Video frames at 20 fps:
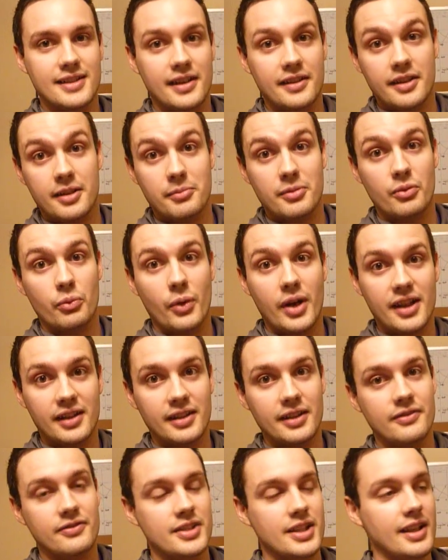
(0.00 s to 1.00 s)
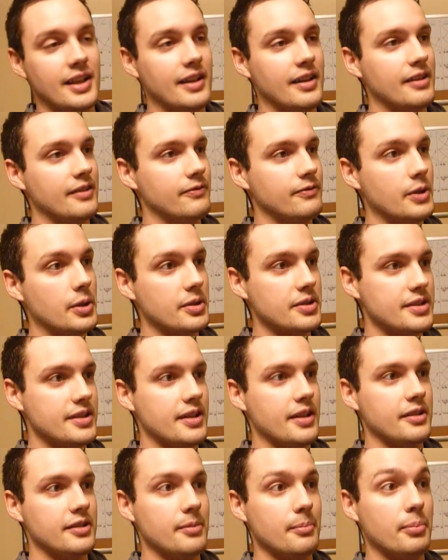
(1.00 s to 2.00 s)
Now that I've been weightlifting and
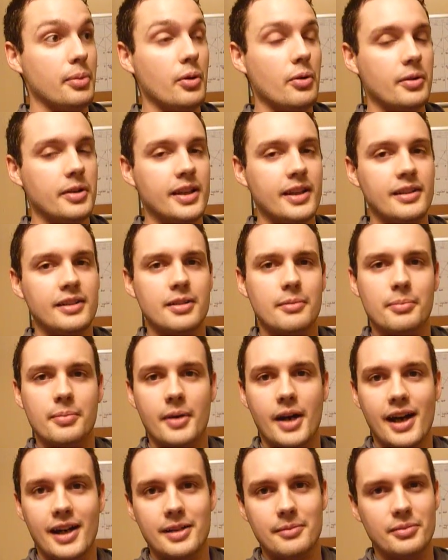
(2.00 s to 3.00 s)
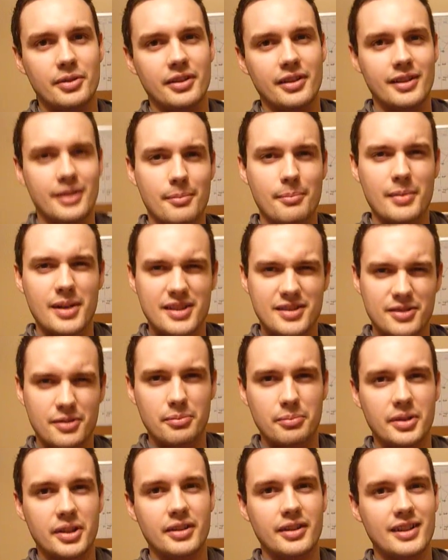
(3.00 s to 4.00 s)
focusing on the bulking, the bodybuilding, the muscle
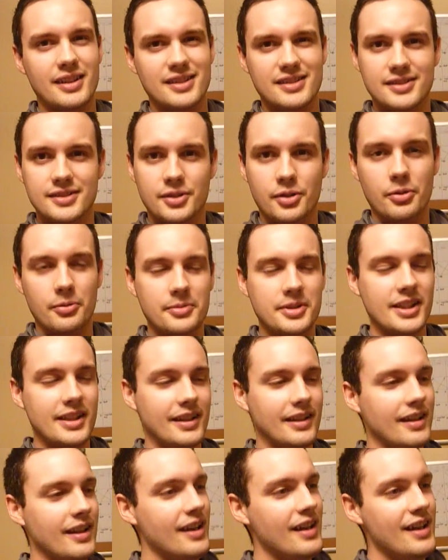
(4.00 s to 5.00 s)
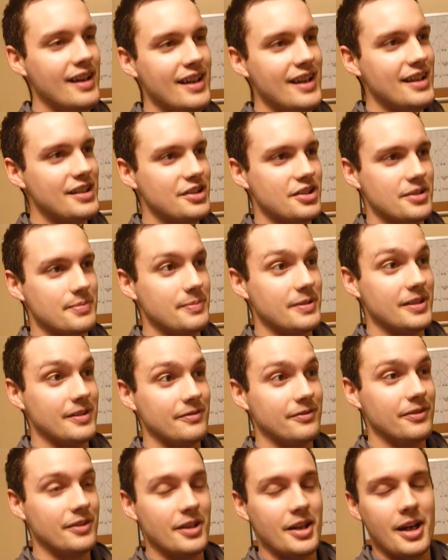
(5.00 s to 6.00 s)
building, the sculpting, it's just been
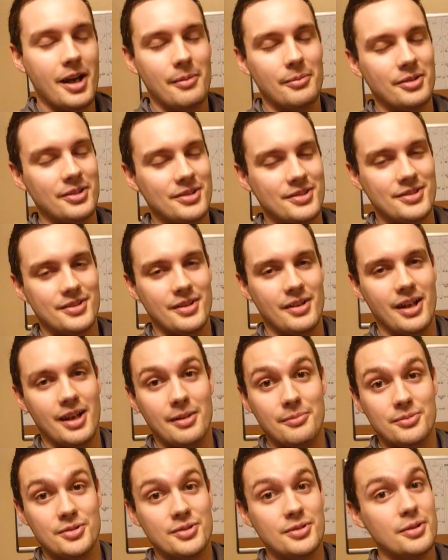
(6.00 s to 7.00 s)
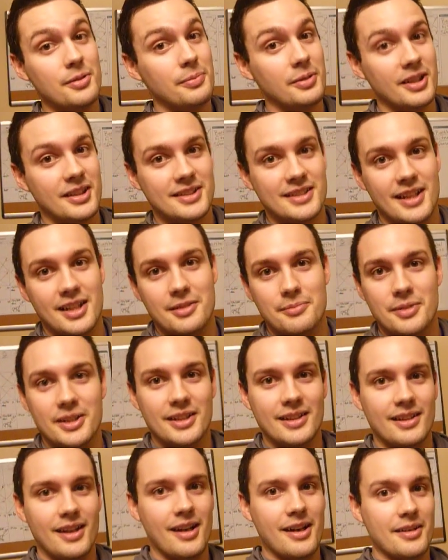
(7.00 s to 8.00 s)
phenomenal. So I am super excited to
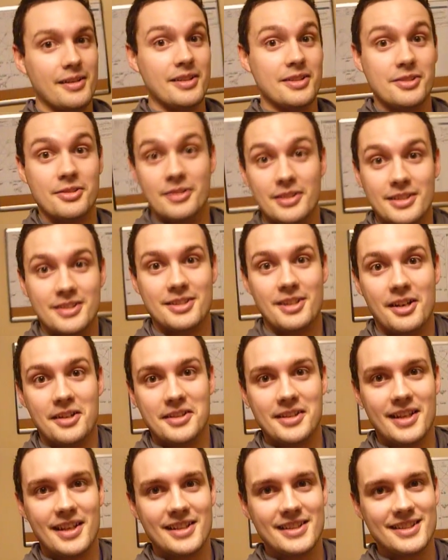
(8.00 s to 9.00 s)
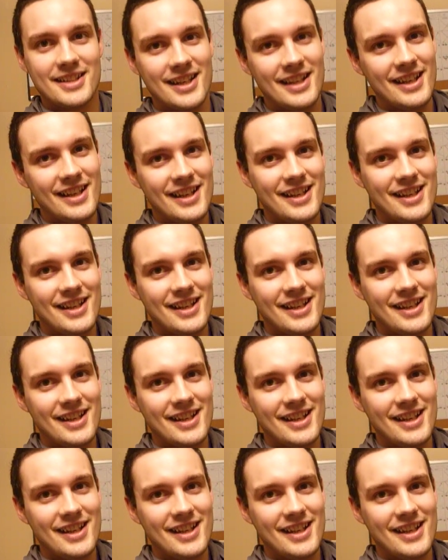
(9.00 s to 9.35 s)
be entering this contest.